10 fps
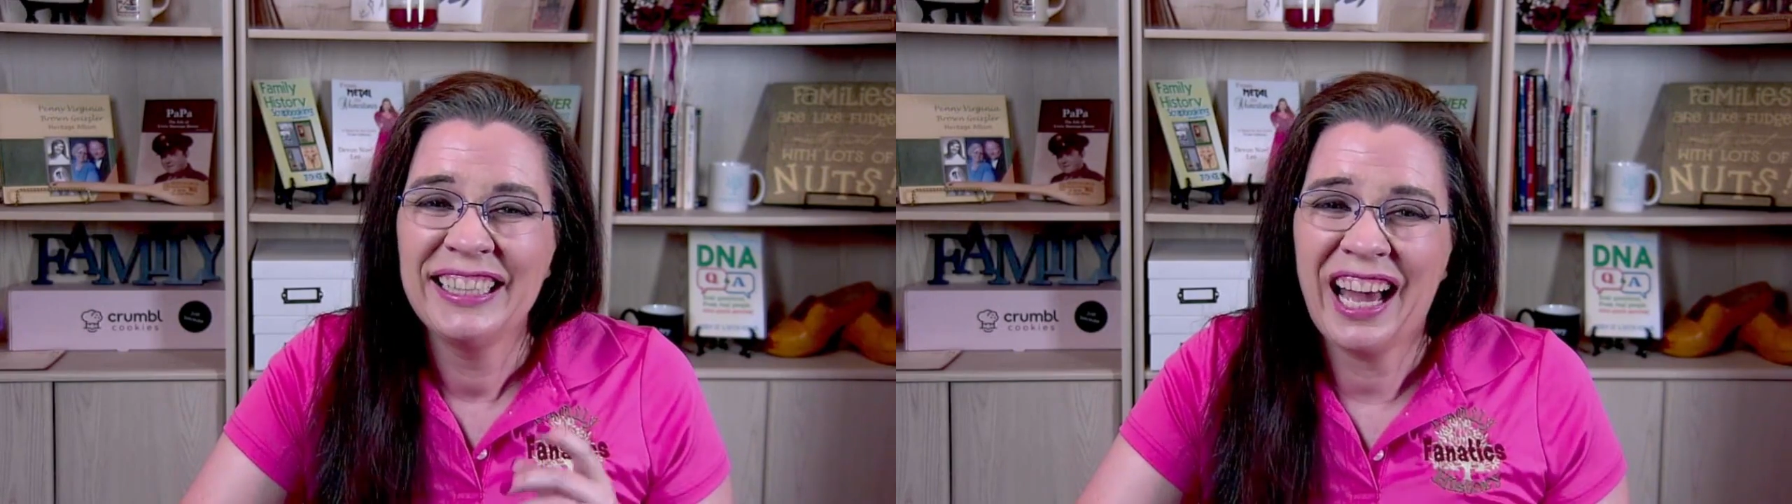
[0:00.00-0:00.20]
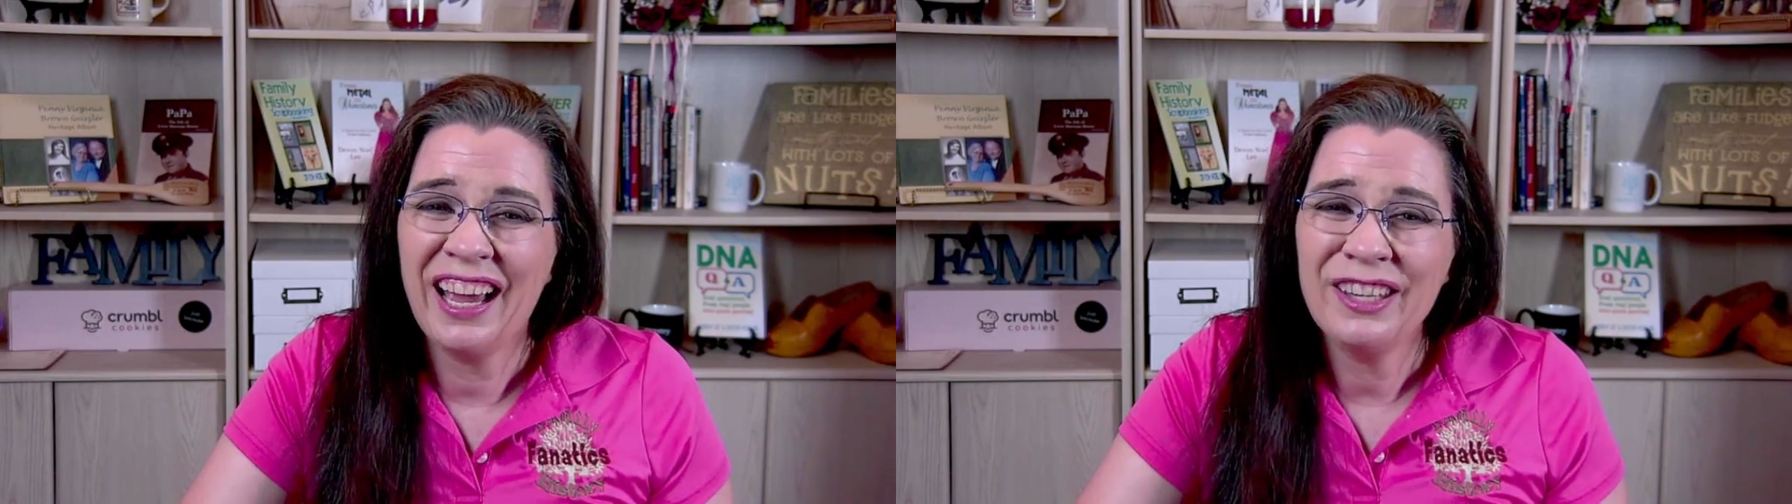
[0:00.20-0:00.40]

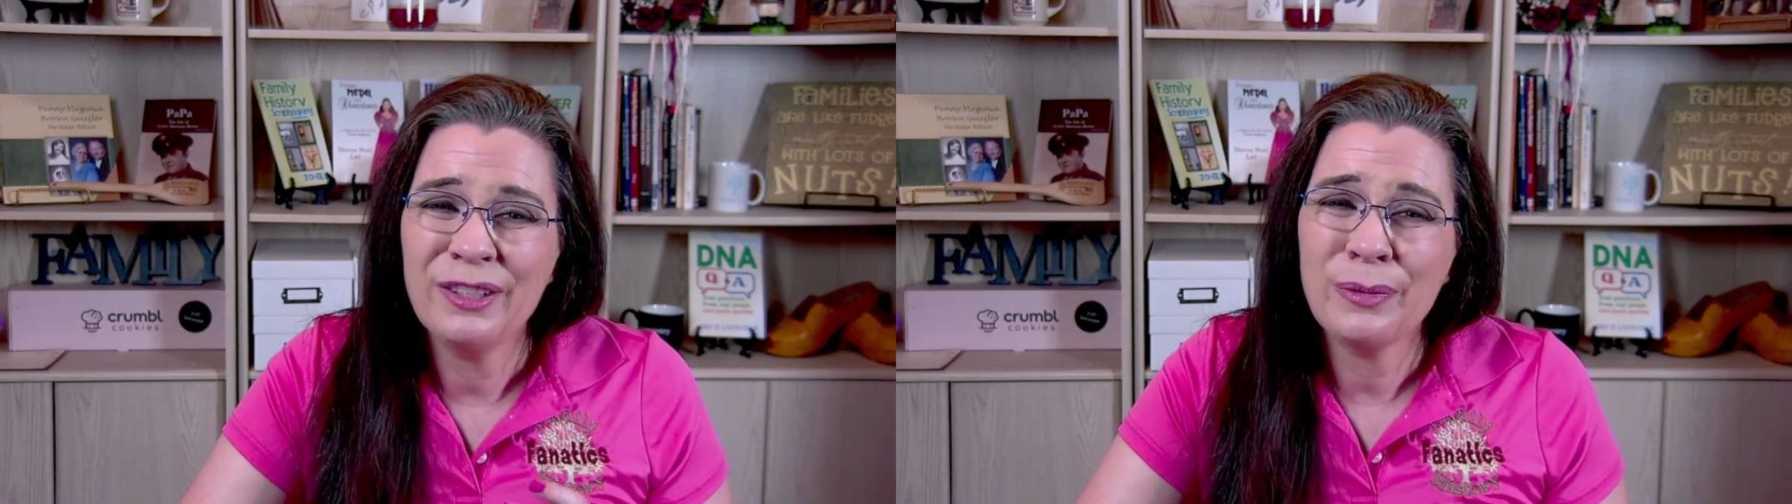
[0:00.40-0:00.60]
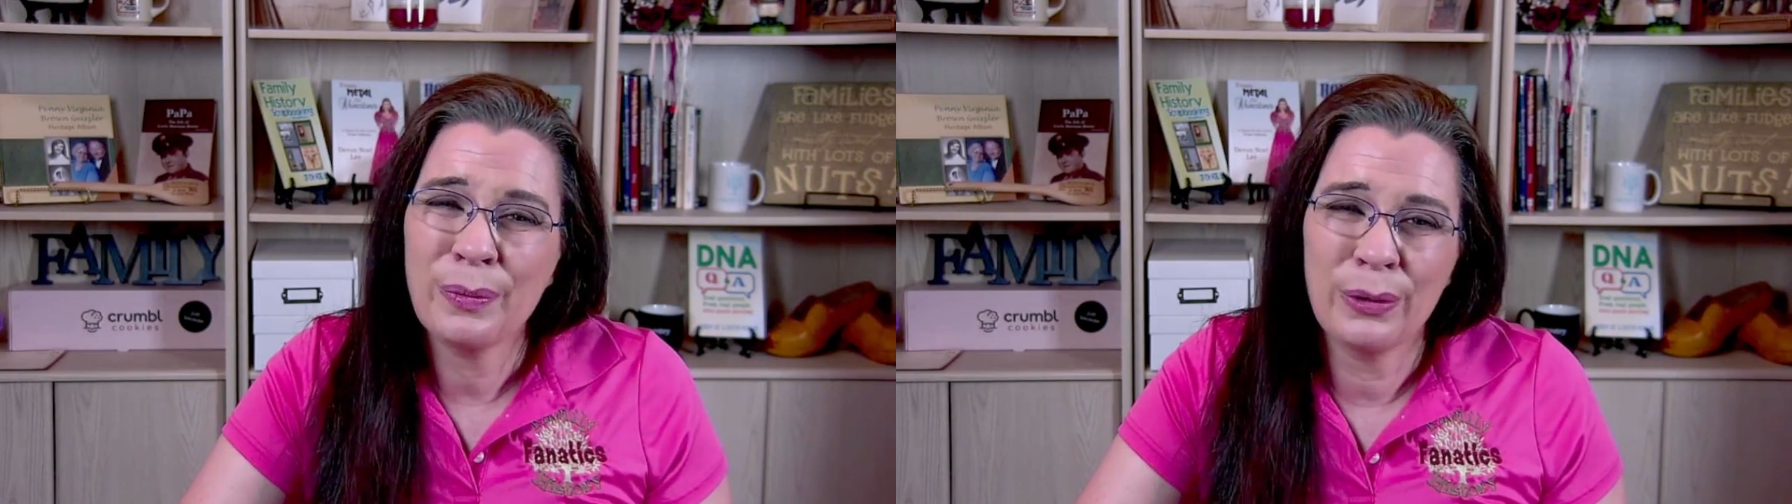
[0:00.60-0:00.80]

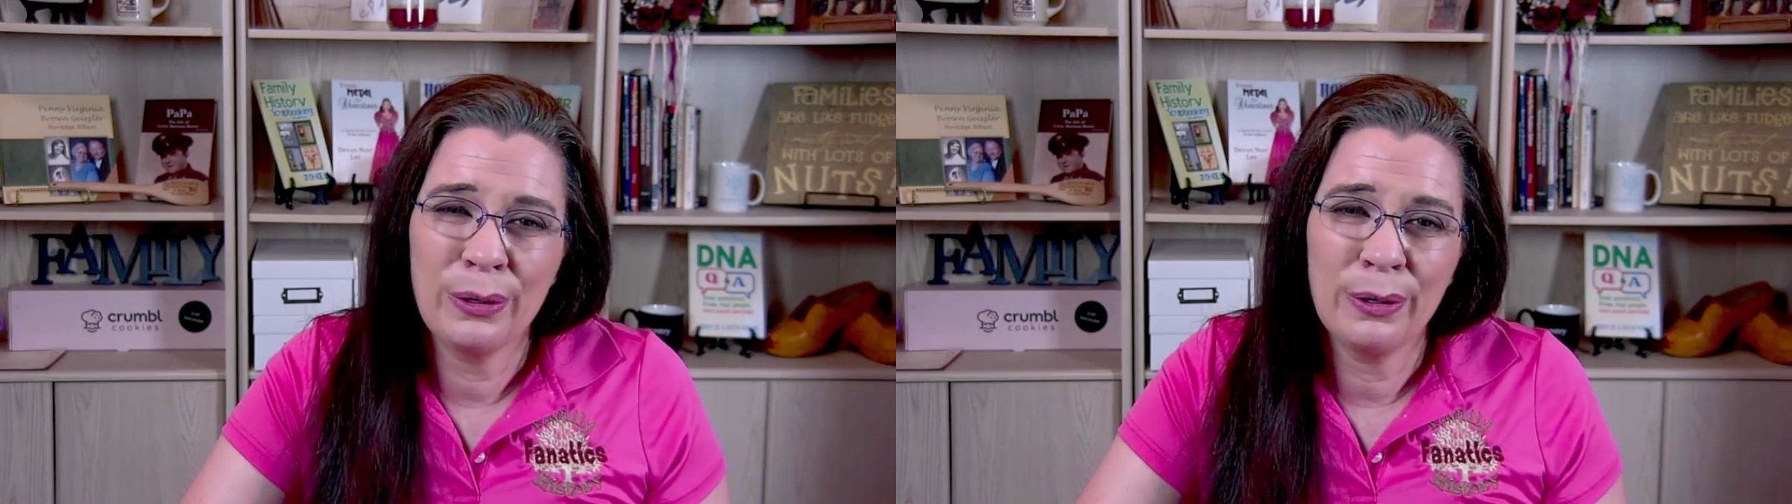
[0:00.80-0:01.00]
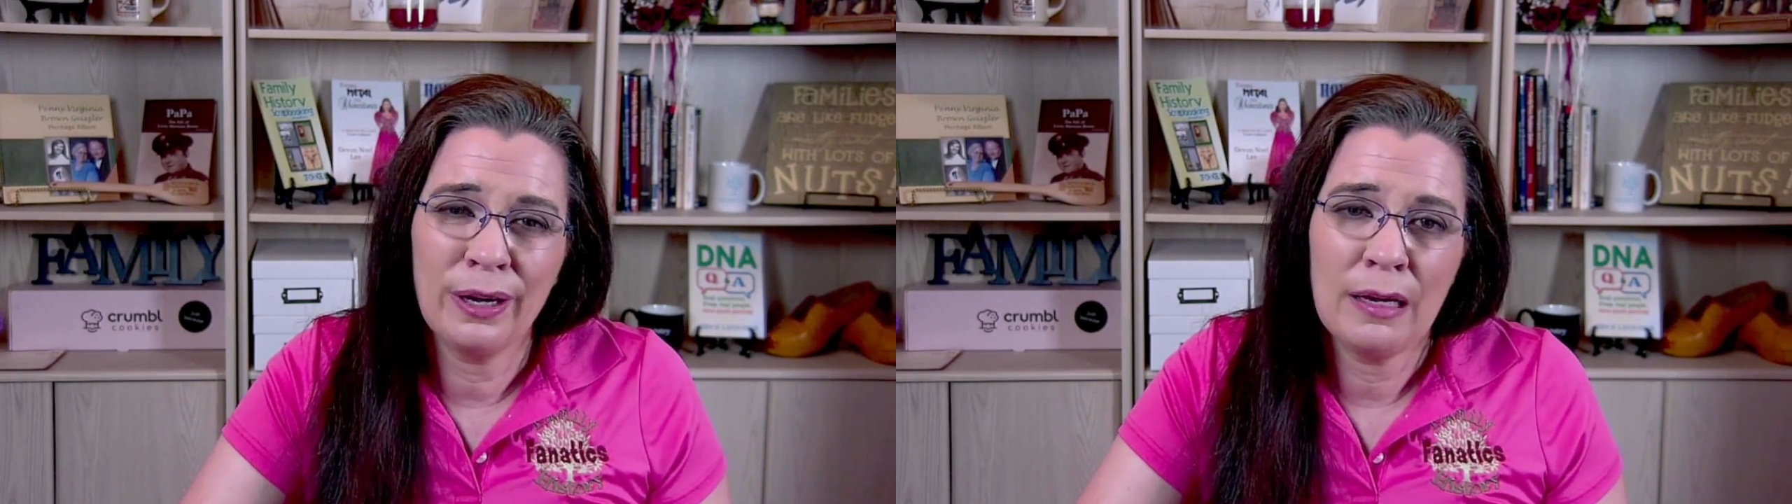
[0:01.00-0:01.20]
neither
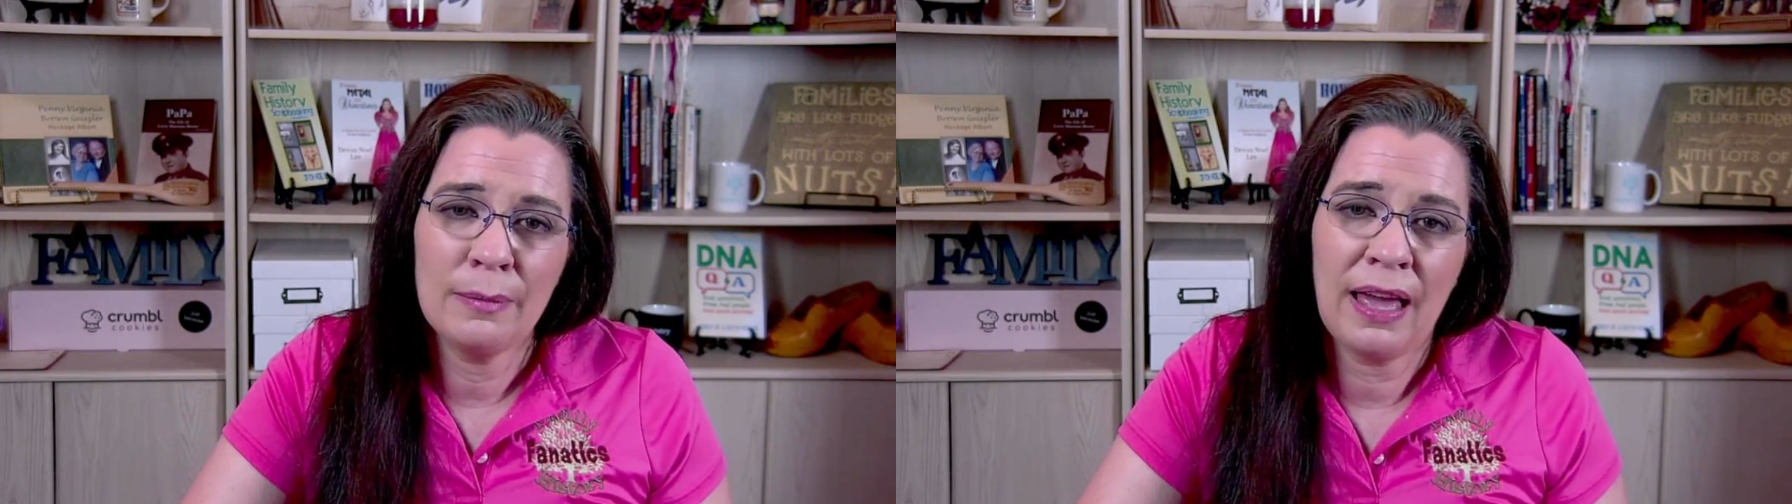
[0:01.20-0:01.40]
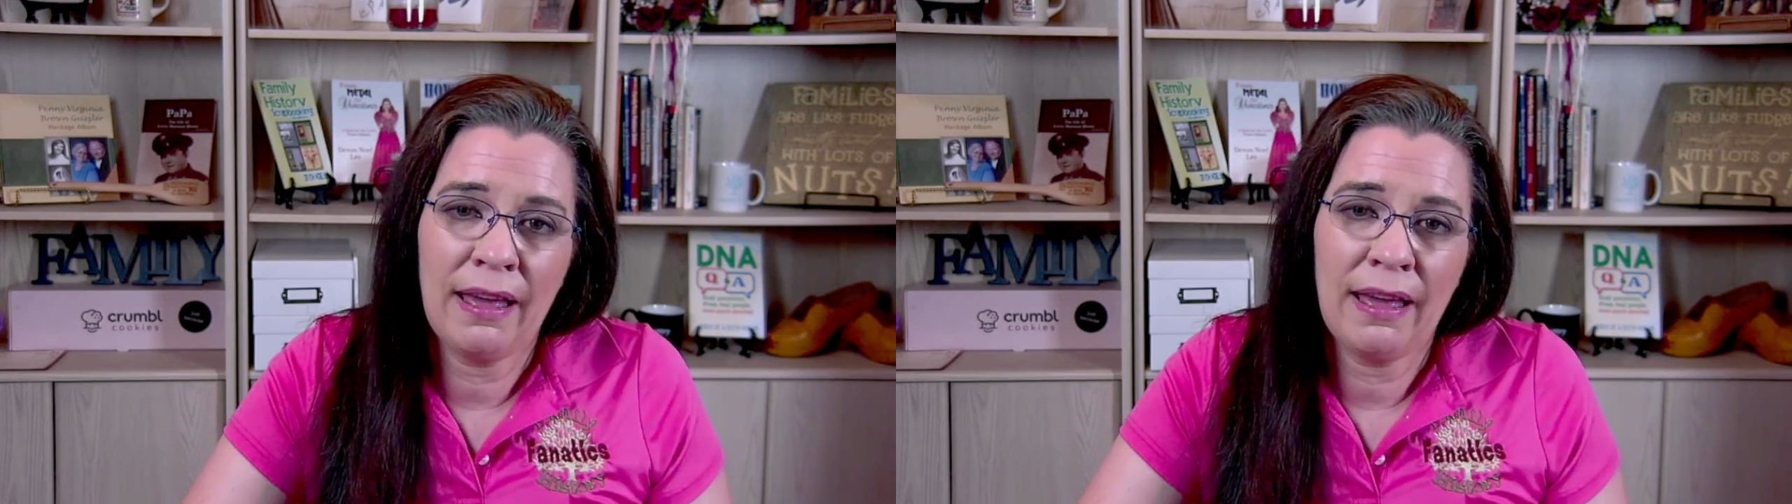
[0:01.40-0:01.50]
program